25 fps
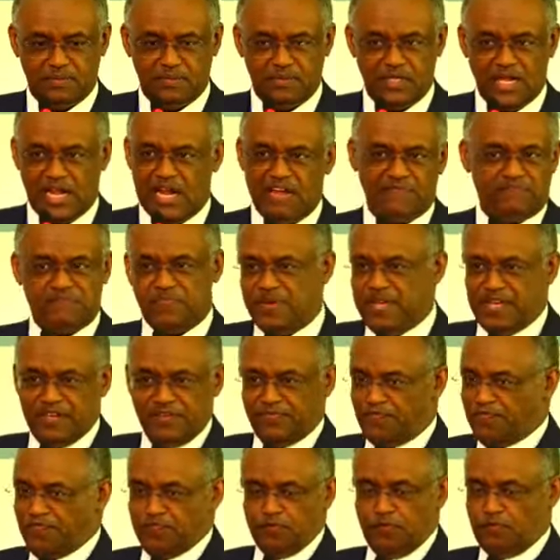and I paid
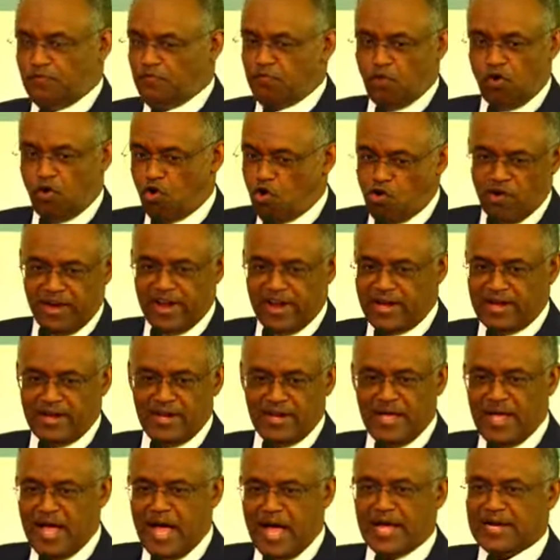for Koren
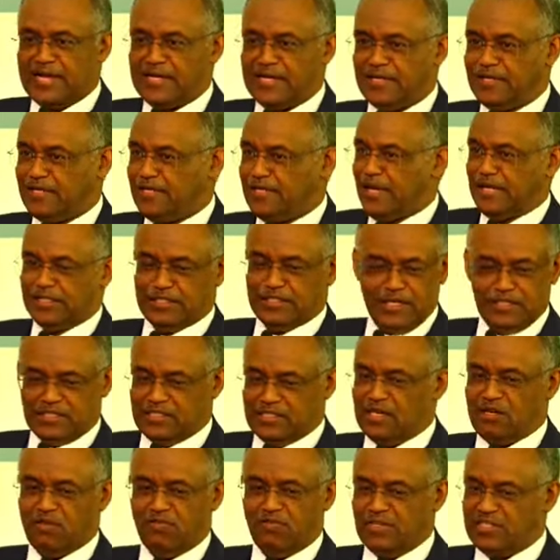and Nigerian
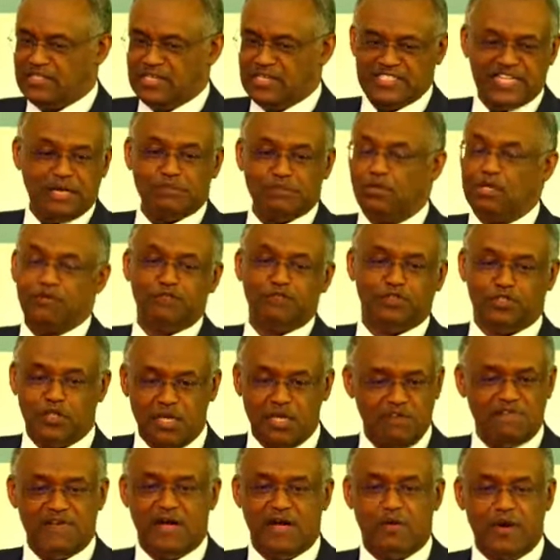Society of Engineers, I'm not even sure
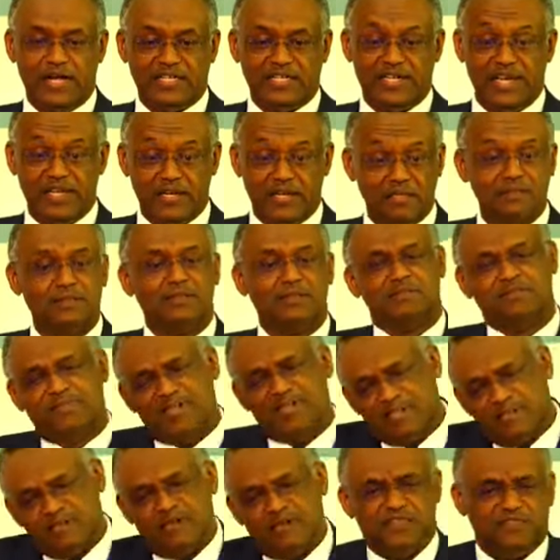if I'll attend,
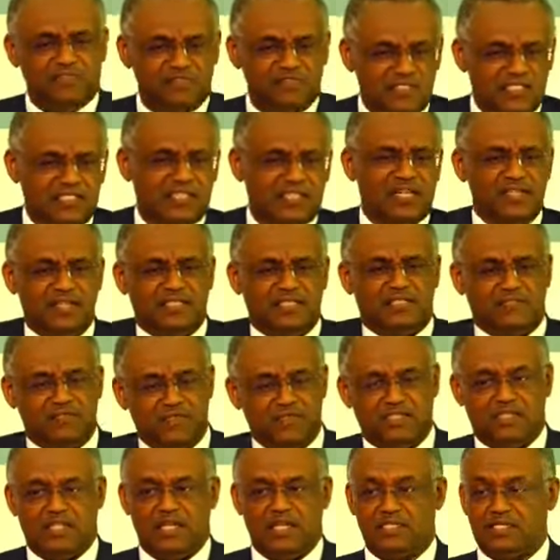but okay, 50,000,
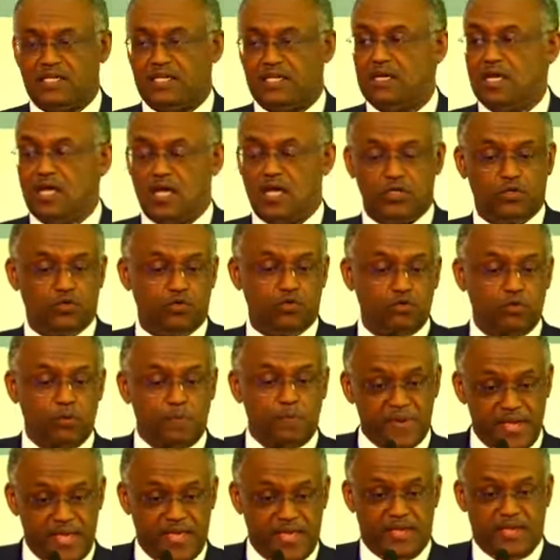70,000, you
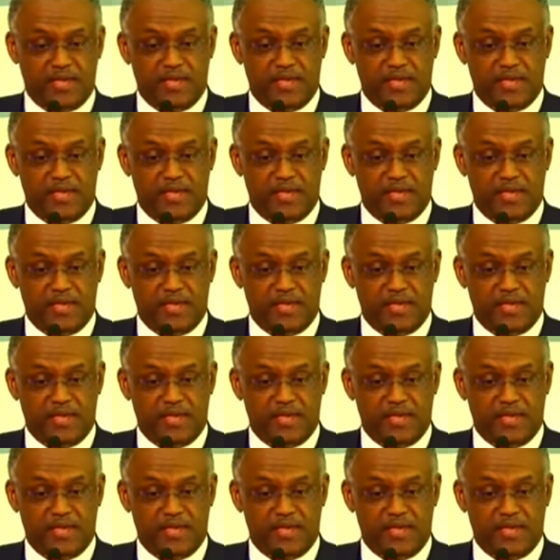pay,